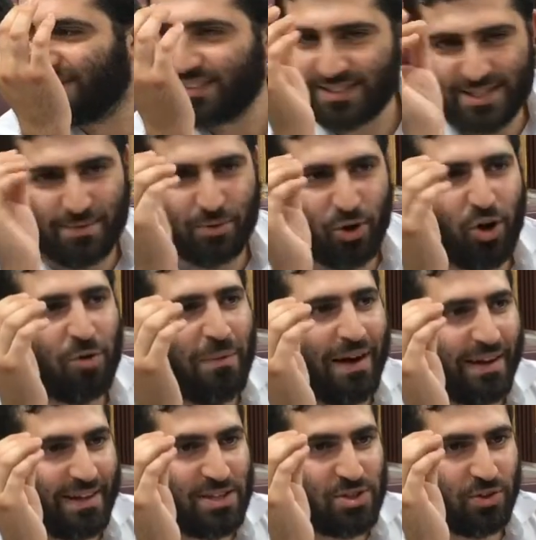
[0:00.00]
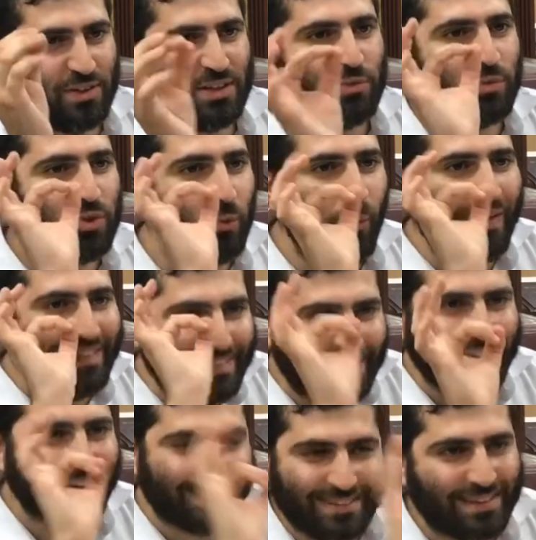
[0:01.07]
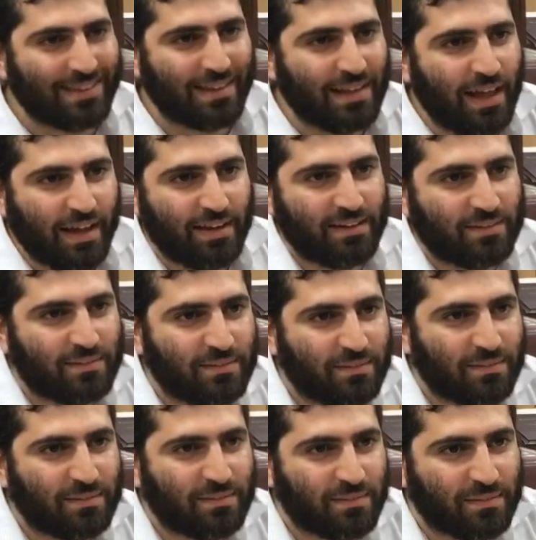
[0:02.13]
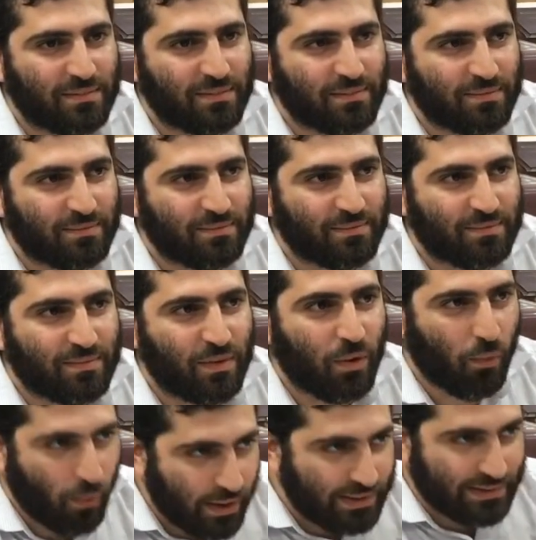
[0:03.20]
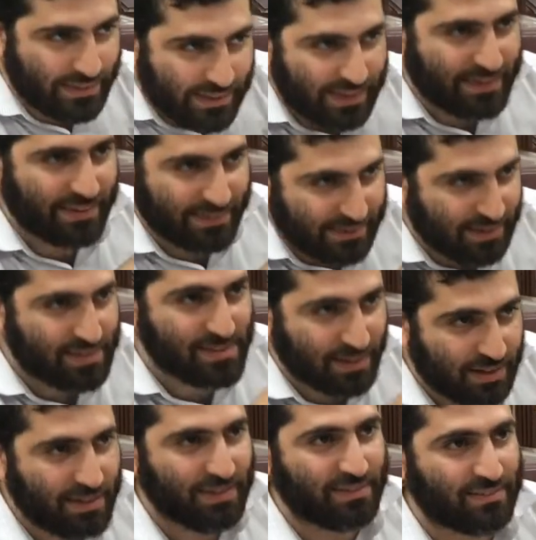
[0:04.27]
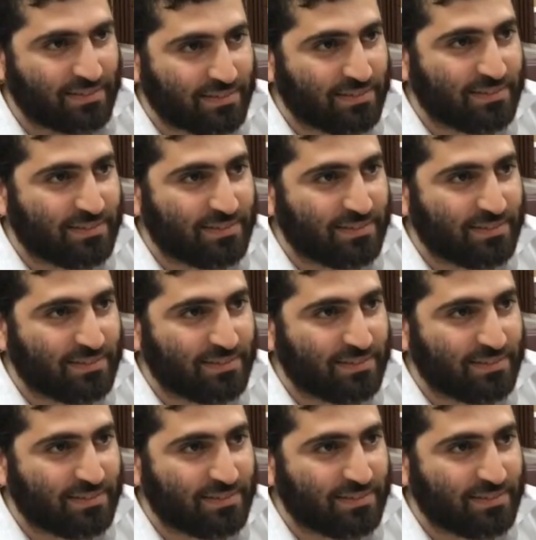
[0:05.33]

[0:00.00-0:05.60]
some chokhmah chitzonit, with one kick it kill a lion. One kick it kills a lion.